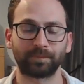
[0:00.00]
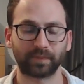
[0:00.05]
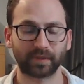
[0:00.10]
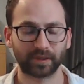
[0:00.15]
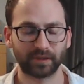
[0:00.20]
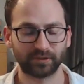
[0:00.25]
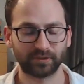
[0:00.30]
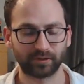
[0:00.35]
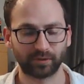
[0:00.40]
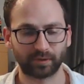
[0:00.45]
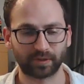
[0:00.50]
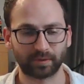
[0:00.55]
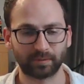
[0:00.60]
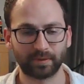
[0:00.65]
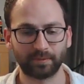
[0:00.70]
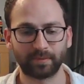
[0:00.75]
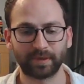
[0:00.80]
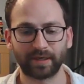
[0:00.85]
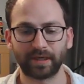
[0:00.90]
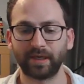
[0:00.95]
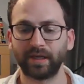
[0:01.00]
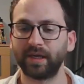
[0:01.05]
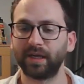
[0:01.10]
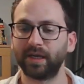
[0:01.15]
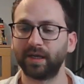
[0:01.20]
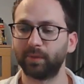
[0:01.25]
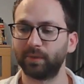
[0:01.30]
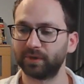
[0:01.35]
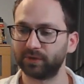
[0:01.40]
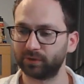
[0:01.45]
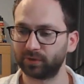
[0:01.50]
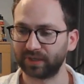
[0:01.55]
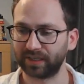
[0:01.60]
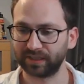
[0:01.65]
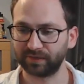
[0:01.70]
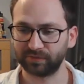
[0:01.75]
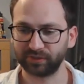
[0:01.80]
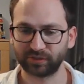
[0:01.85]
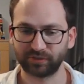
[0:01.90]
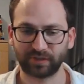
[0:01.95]
So remember, when you write
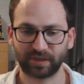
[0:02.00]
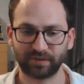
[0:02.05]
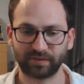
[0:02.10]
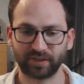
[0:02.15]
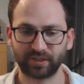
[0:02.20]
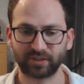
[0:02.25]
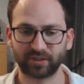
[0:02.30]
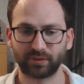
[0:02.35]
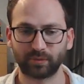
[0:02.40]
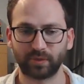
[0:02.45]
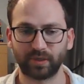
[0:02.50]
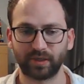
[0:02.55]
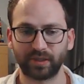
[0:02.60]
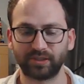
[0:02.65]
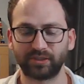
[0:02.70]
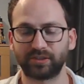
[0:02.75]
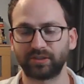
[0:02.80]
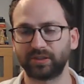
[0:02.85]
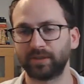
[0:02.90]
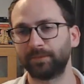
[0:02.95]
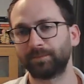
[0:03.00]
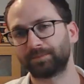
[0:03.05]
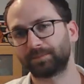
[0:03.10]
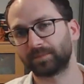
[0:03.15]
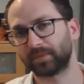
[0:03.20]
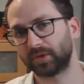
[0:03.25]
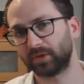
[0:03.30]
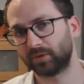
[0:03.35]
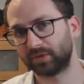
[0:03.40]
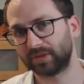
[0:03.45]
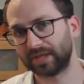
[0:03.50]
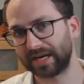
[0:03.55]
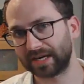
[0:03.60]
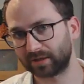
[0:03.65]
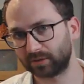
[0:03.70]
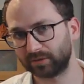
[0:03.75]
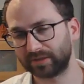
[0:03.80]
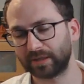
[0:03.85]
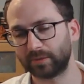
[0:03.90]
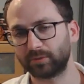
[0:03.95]
these 500 words, you narrow
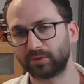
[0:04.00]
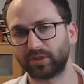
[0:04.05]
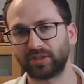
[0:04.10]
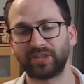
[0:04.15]
down really